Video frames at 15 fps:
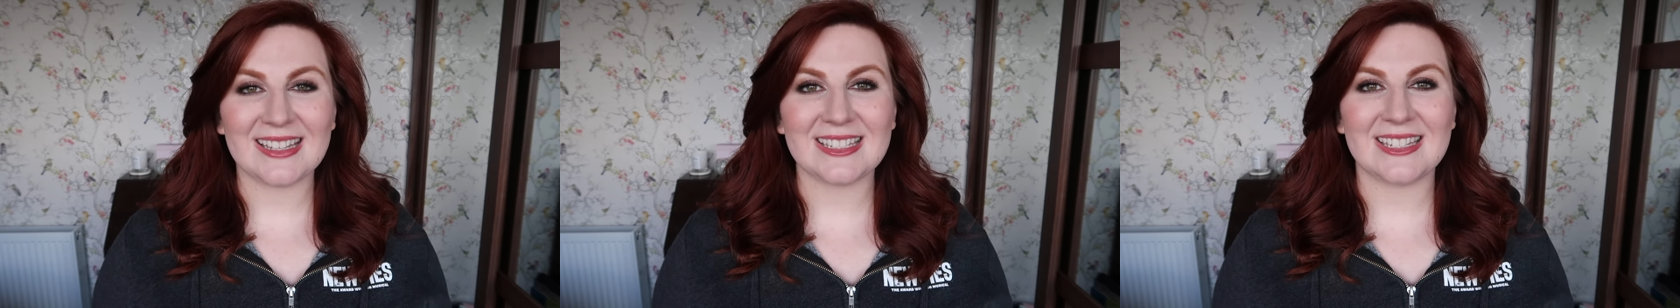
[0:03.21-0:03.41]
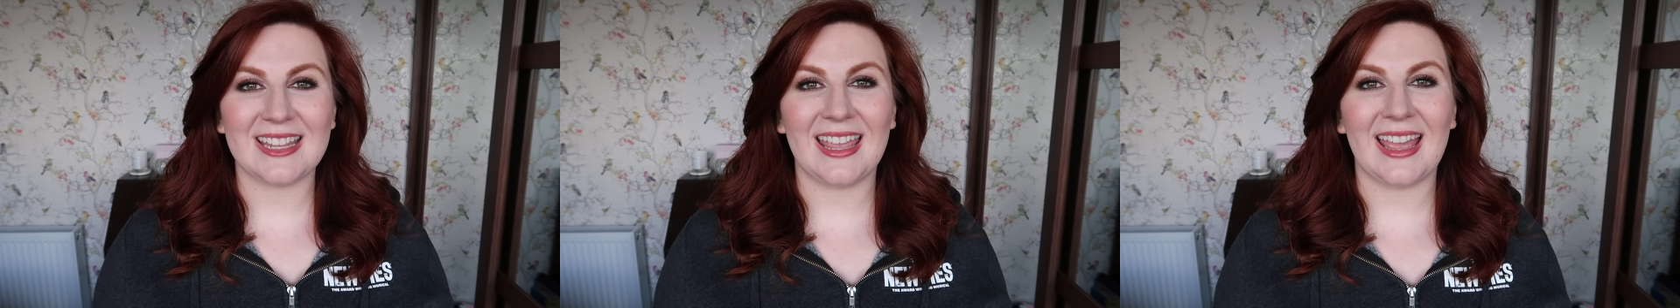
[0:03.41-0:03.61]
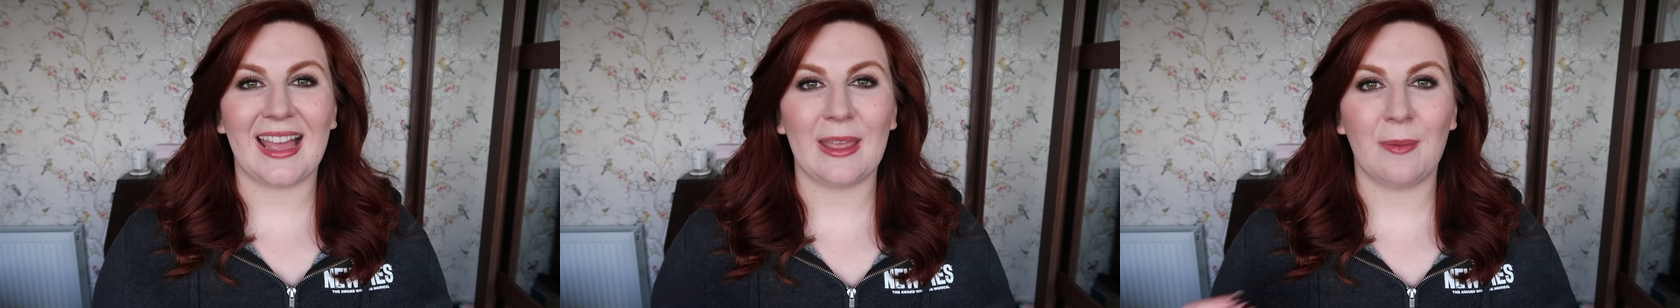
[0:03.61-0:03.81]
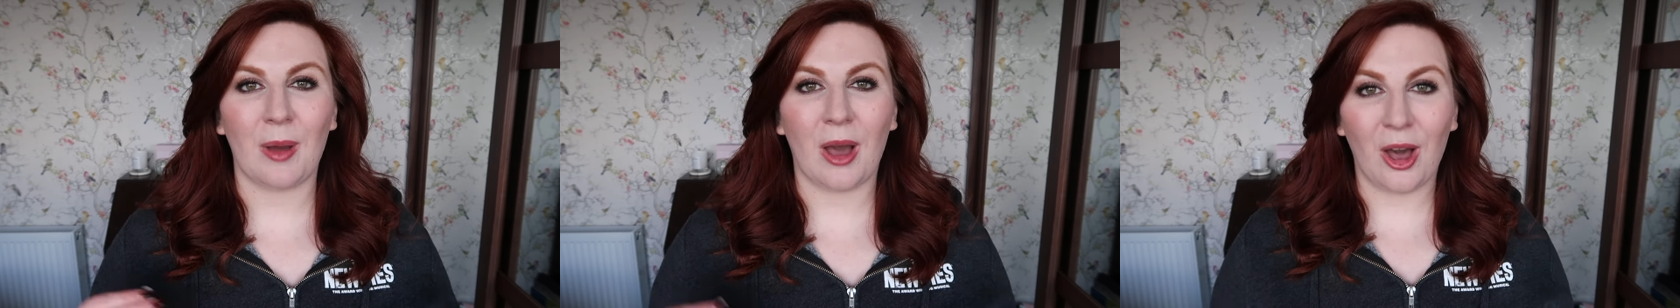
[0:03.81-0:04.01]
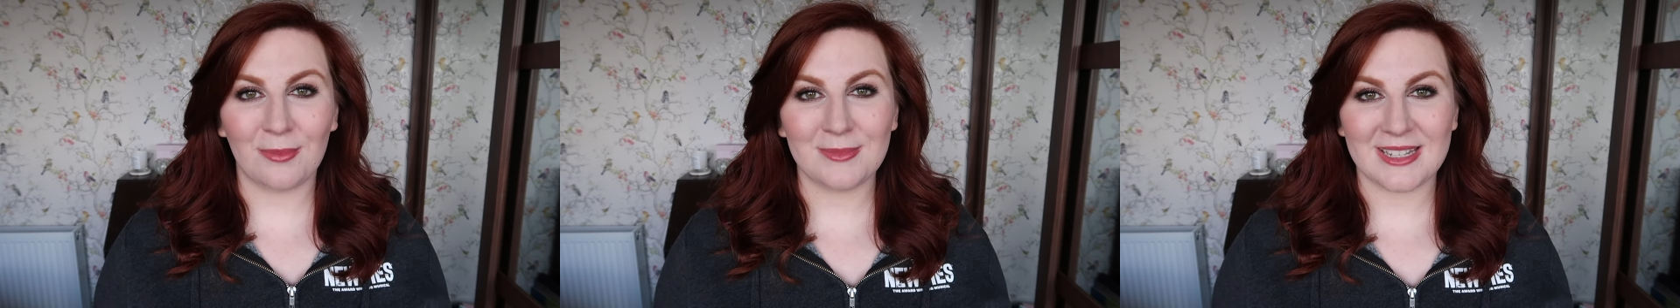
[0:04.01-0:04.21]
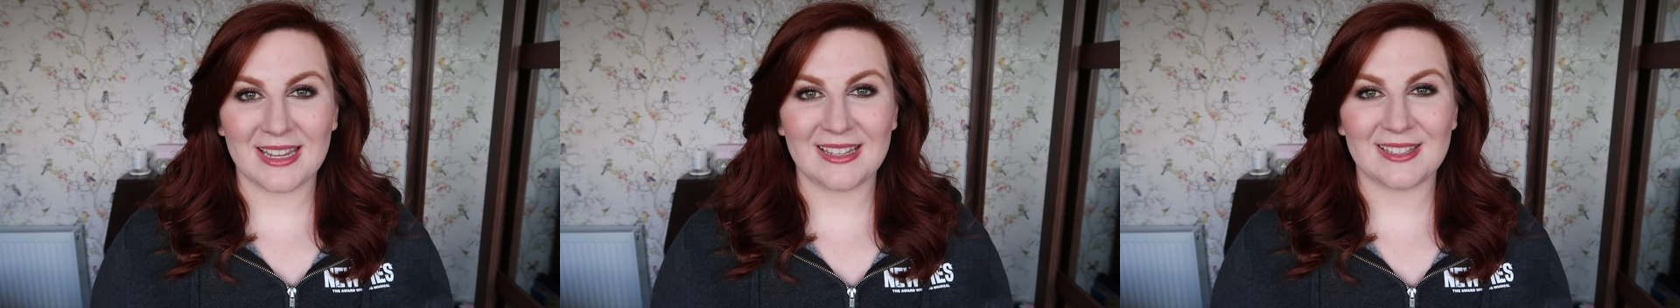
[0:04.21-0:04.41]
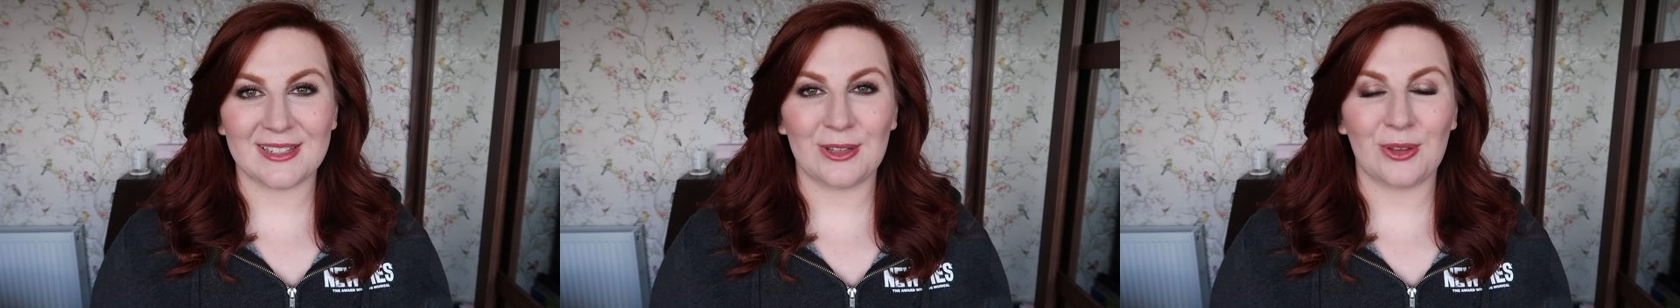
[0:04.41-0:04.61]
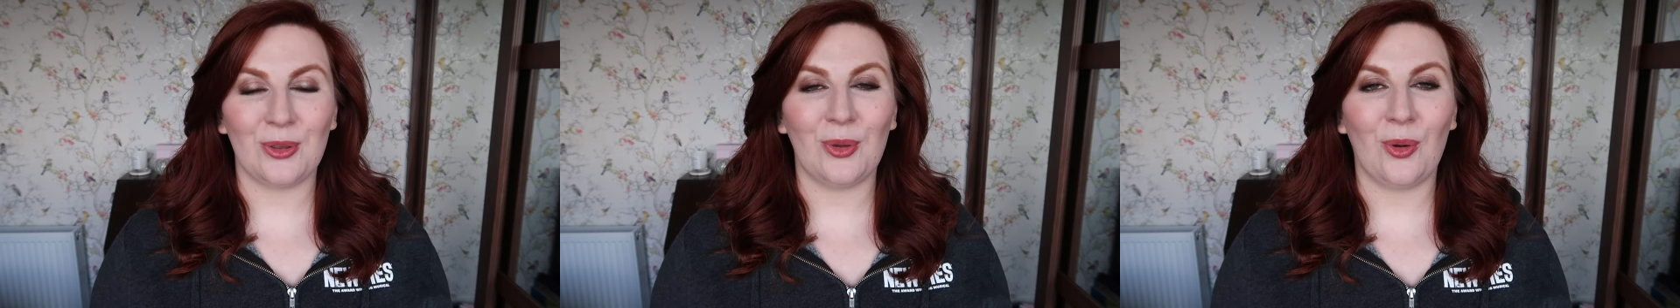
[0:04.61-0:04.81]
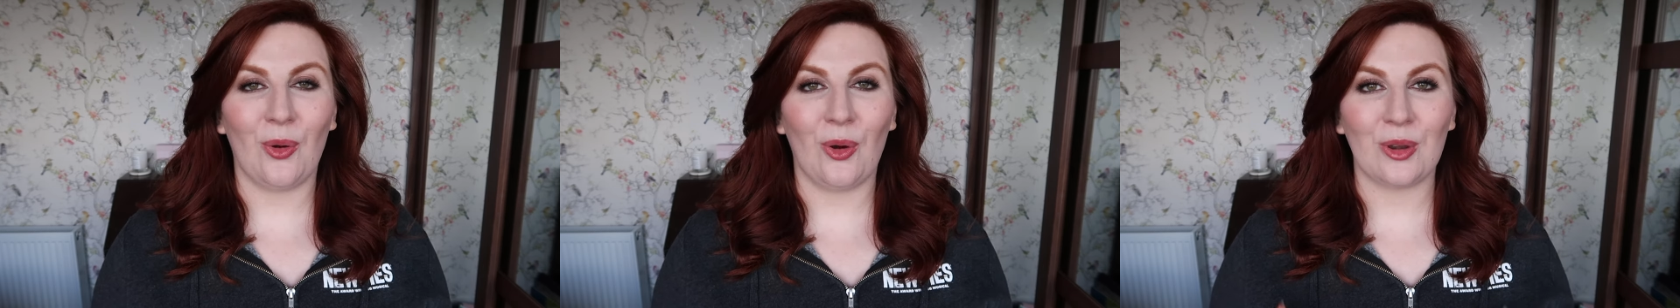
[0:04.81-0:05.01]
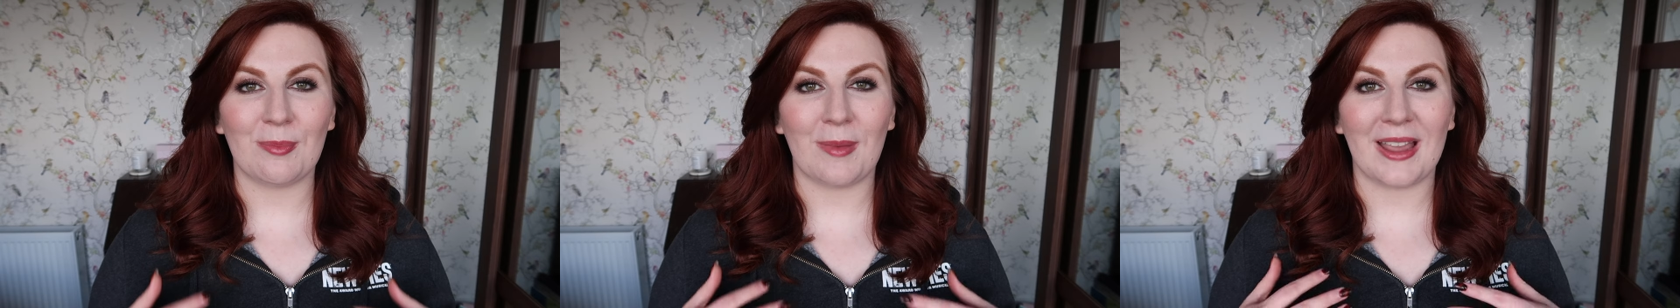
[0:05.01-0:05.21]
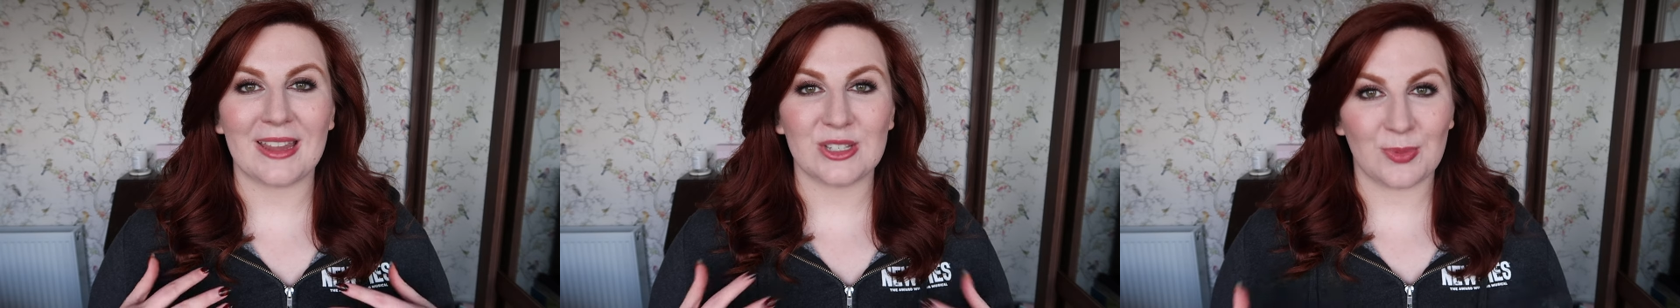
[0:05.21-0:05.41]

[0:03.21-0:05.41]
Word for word: Today I am updating you on my